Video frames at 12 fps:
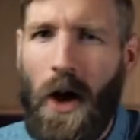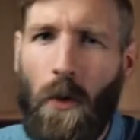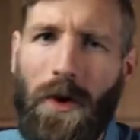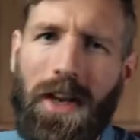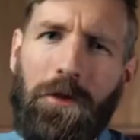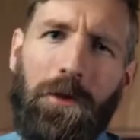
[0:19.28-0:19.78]

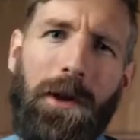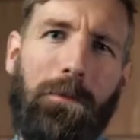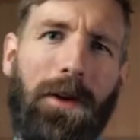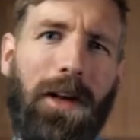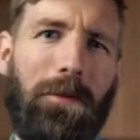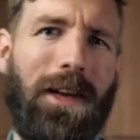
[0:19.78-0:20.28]
Whenever I
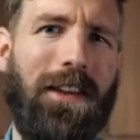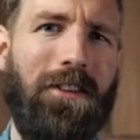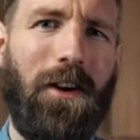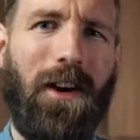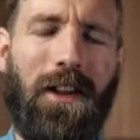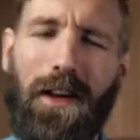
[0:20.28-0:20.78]
pick up a
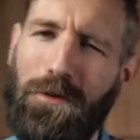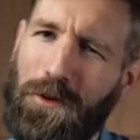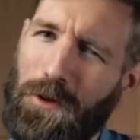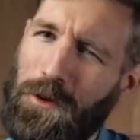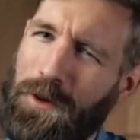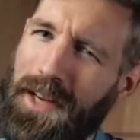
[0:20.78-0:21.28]
guitar, I love to
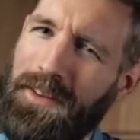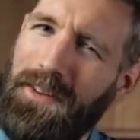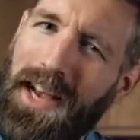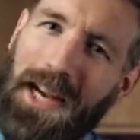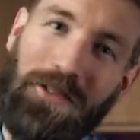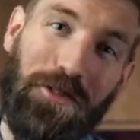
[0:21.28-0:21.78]
create
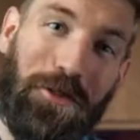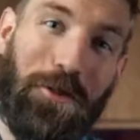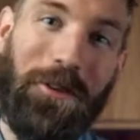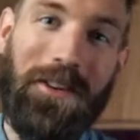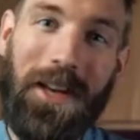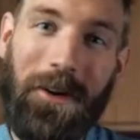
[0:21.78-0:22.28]

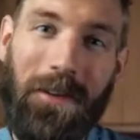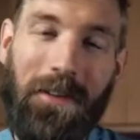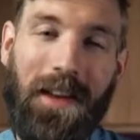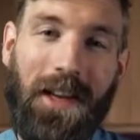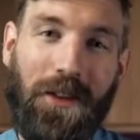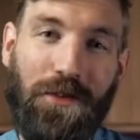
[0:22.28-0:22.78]
extraordinary
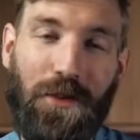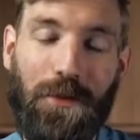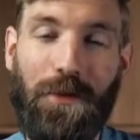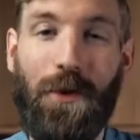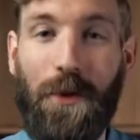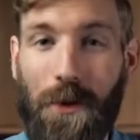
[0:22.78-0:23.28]
things
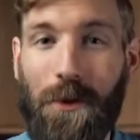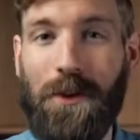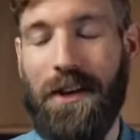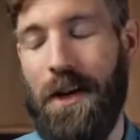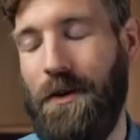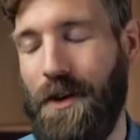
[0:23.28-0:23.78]
from
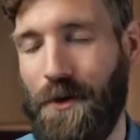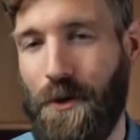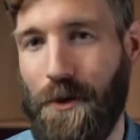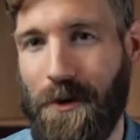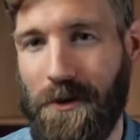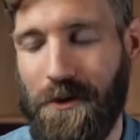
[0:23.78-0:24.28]
ordinary
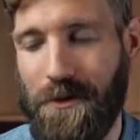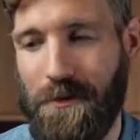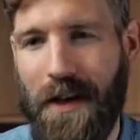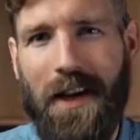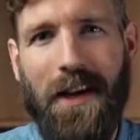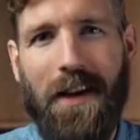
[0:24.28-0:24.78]
chords.
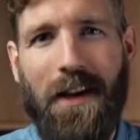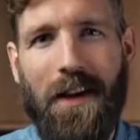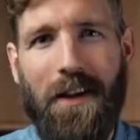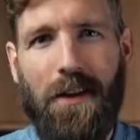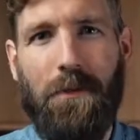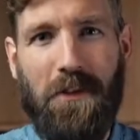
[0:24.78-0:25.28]

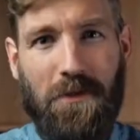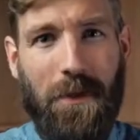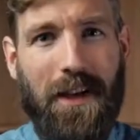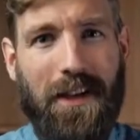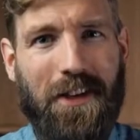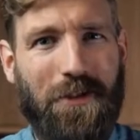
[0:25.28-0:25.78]
The
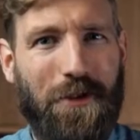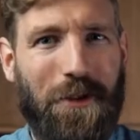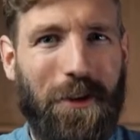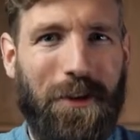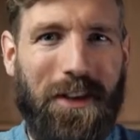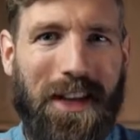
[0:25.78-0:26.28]
possibilities to
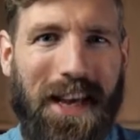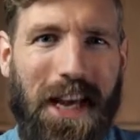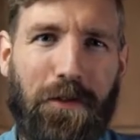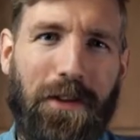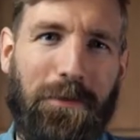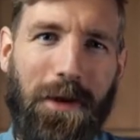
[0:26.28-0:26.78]
turn
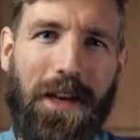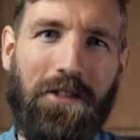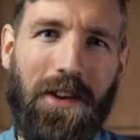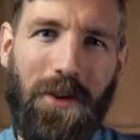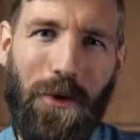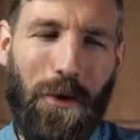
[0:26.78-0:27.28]
every
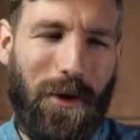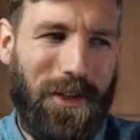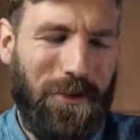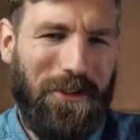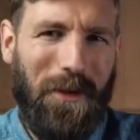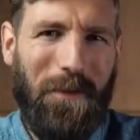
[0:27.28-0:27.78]
basic chord
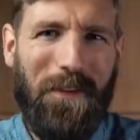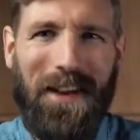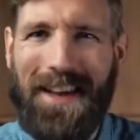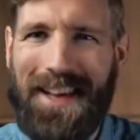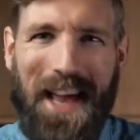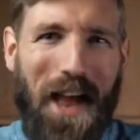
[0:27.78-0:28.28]
into
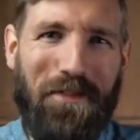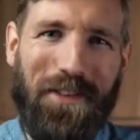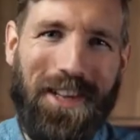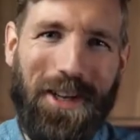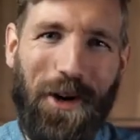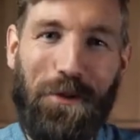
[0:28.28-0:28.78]
something
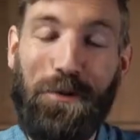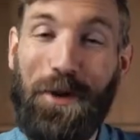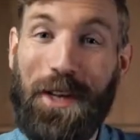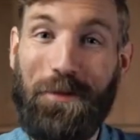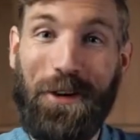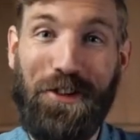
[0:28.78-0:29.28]
heavenly are
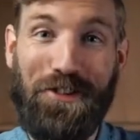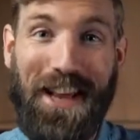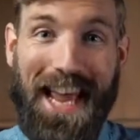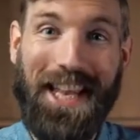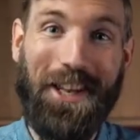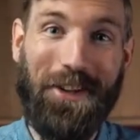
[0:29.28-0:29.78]
pretty much
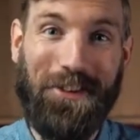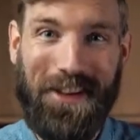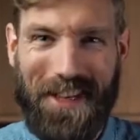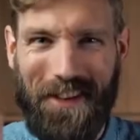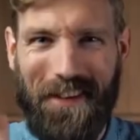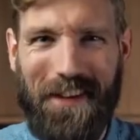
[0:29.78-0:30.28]
endless,
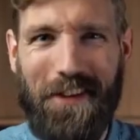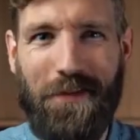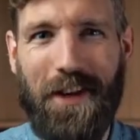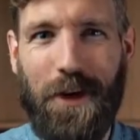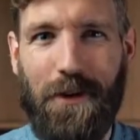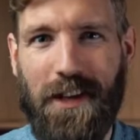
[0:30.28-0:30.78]
and in this
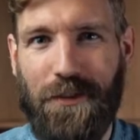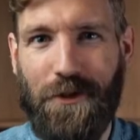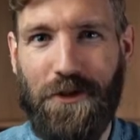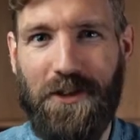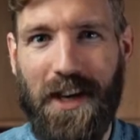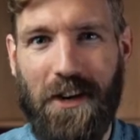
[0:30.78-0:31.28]
video I'll have to
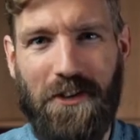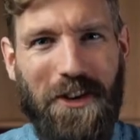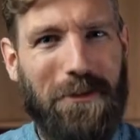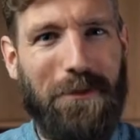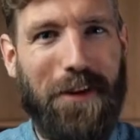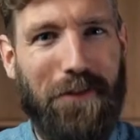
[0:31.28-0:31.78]
share
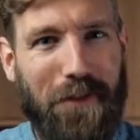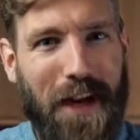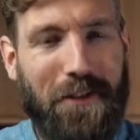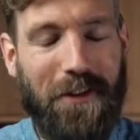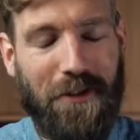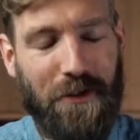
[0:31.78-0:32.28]
some of my
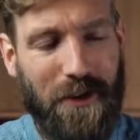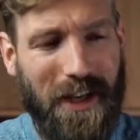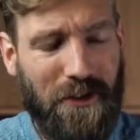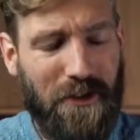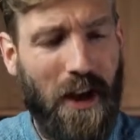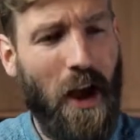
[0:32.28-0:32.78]
favorite
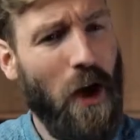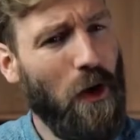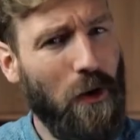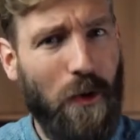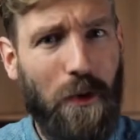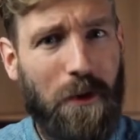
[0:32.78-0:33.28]
tricks,
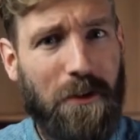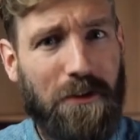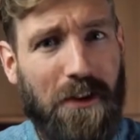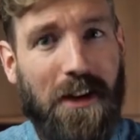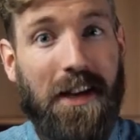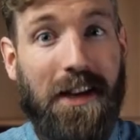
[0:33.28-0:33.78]

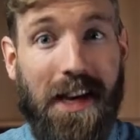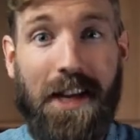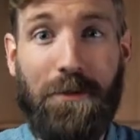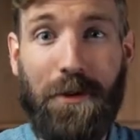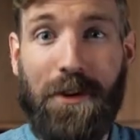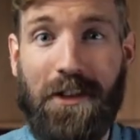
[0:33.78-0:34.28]
chords
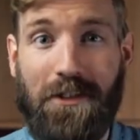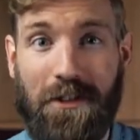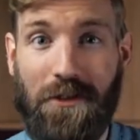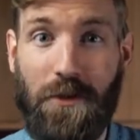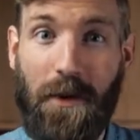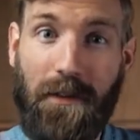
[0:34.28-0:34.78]
and
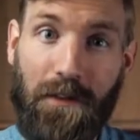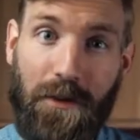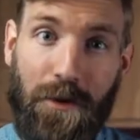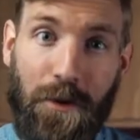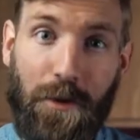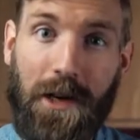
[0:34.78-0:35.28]
progressions with
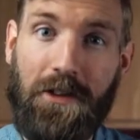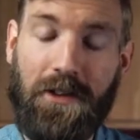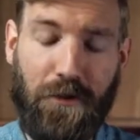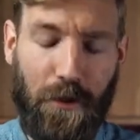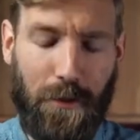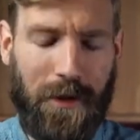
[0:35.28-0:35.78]
you, ranging
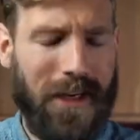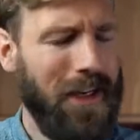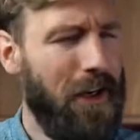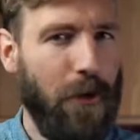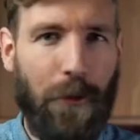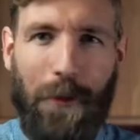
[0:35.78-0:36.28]
from
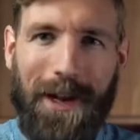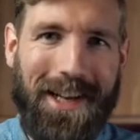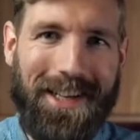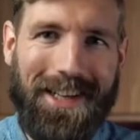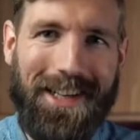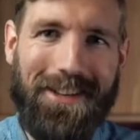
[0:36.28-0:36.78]

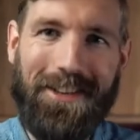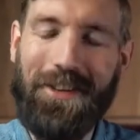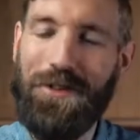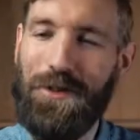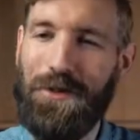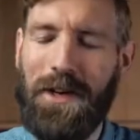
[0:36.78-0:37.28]
really easy
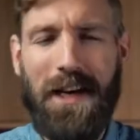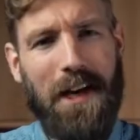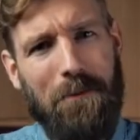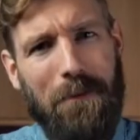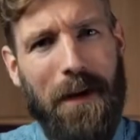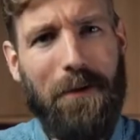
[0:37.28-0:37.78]
to
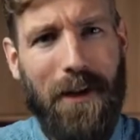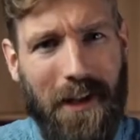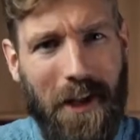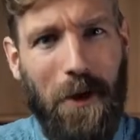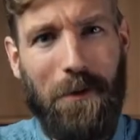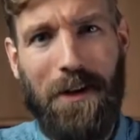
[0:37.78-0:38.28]
maybe a
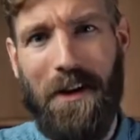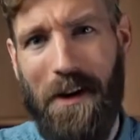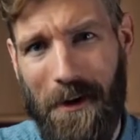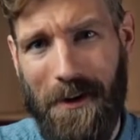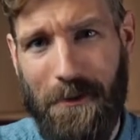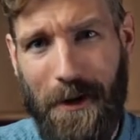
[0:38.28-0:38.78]
little bit
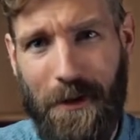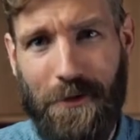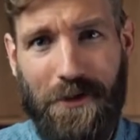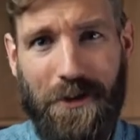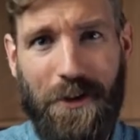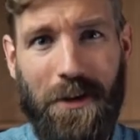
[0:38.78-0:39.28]
harder, but I'm
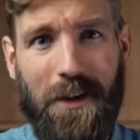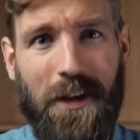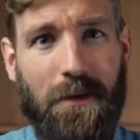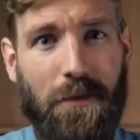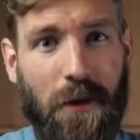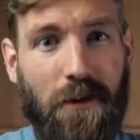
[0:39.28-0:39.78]
sure
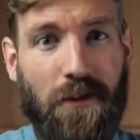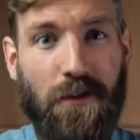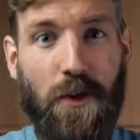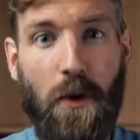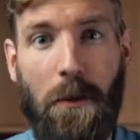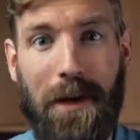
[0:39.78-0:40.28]
most of
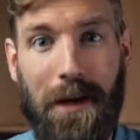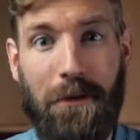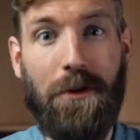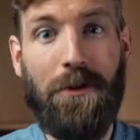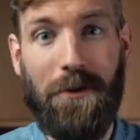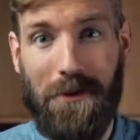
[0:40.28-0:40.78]
you will be able
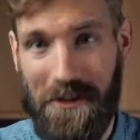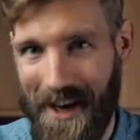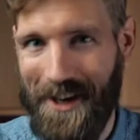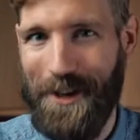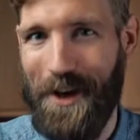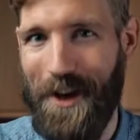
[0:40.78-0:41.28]
to
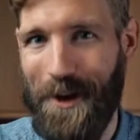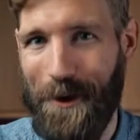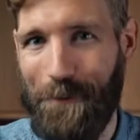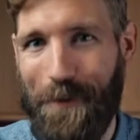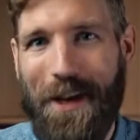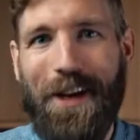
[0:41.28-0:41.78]
tag along.
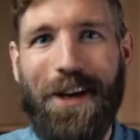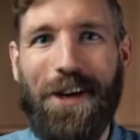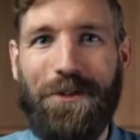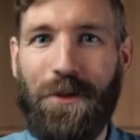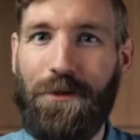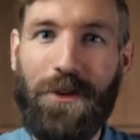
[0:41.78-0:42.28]

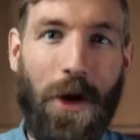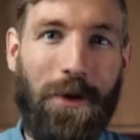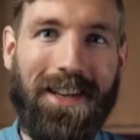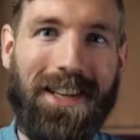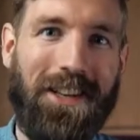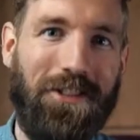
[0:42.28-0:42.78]
So
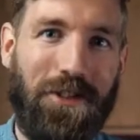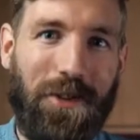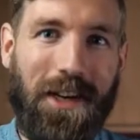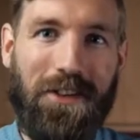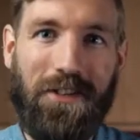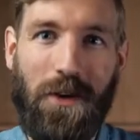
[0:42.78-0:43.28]
knowing these
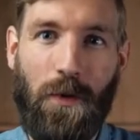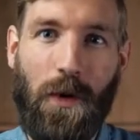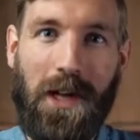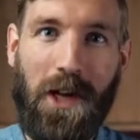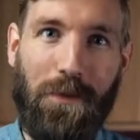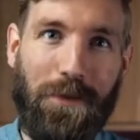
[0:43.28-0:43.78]
tricks will
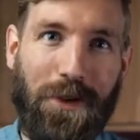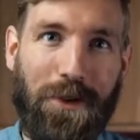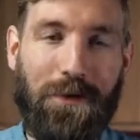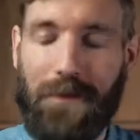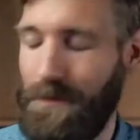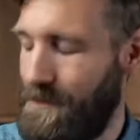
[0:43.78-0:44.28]
help you...